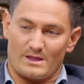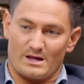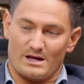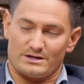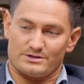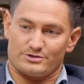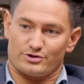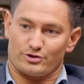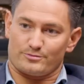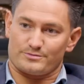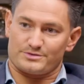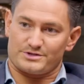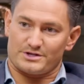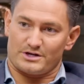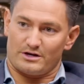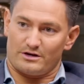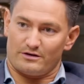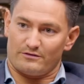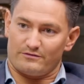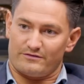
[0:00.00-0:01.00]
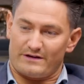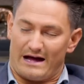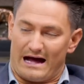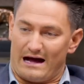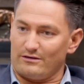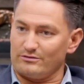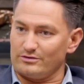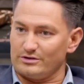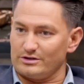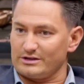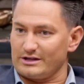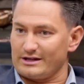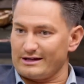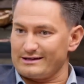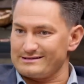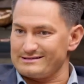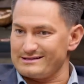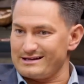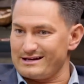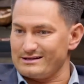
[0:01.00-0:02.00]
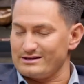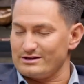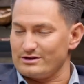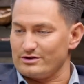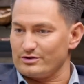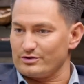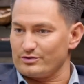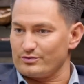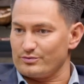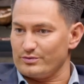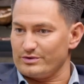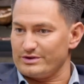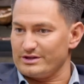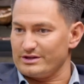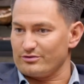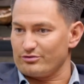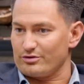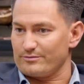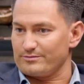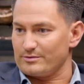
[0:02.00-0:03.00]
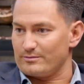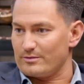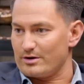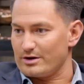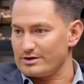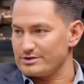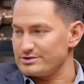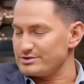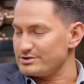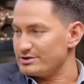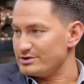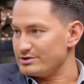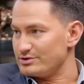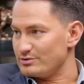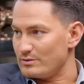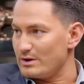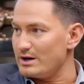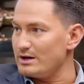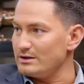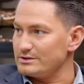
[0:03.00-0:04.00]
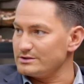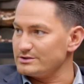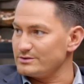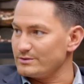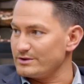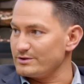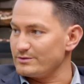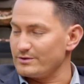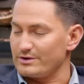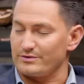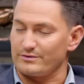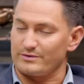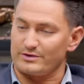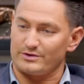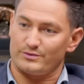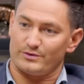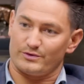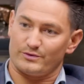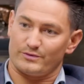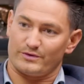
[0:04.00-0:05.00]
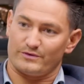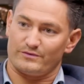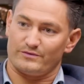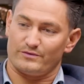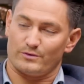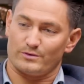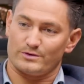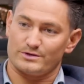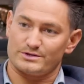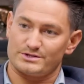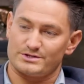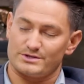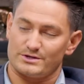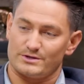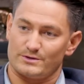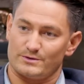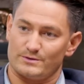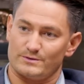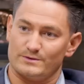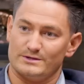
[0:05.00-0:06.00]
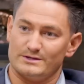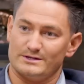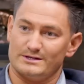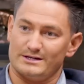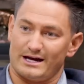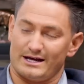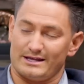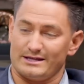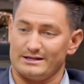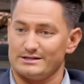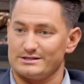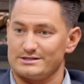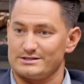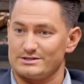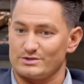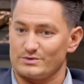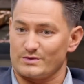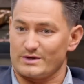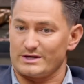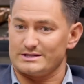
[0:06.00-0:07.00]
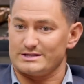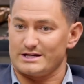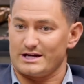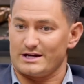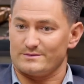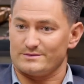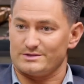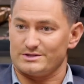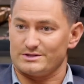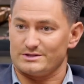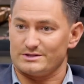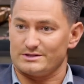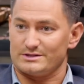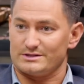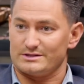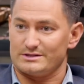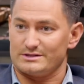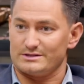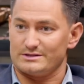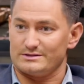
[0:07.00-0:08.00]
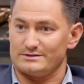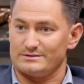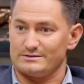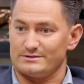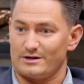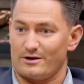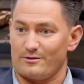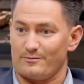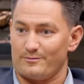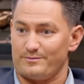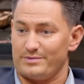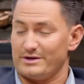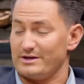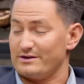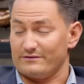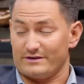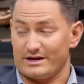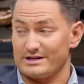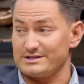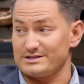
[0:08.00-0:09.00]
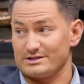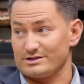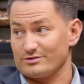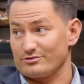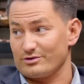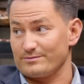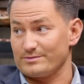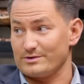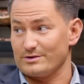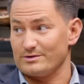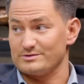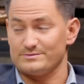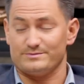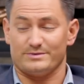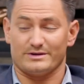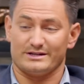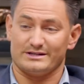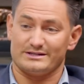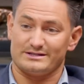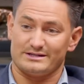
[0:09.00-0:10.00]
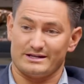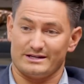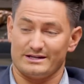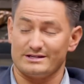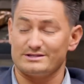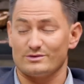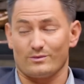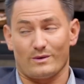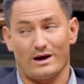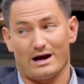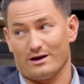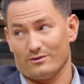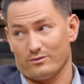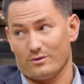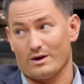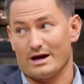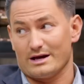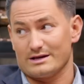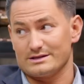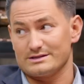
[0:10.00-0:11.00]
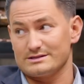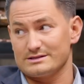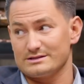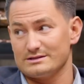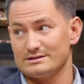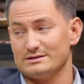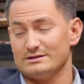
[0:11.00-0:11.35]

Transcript: In terms of outlook, like I said, we think the crypto markets are going to do well in 2023 and 2024. So I think this is a great time to, be invested in cryptos, but it is the Wild West.